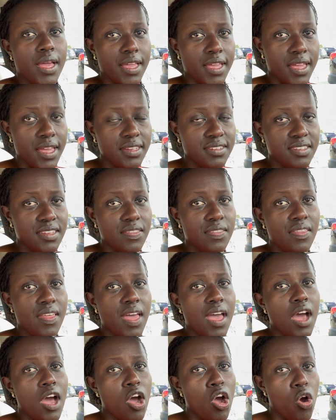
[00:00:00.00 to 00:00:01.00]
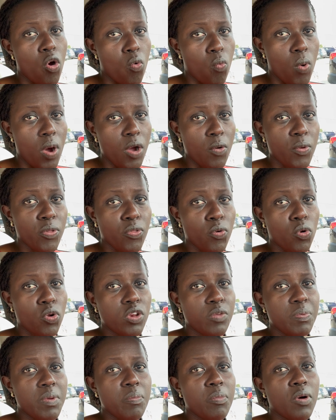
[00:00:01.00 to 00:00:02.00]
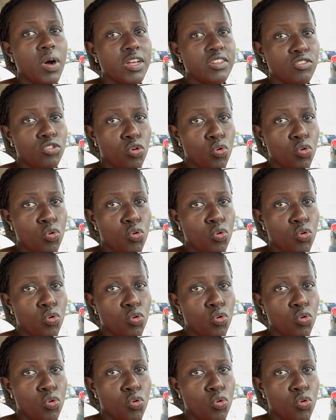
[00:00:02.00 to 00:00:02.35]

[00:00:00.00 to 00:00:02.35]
Get in there. Work with old people as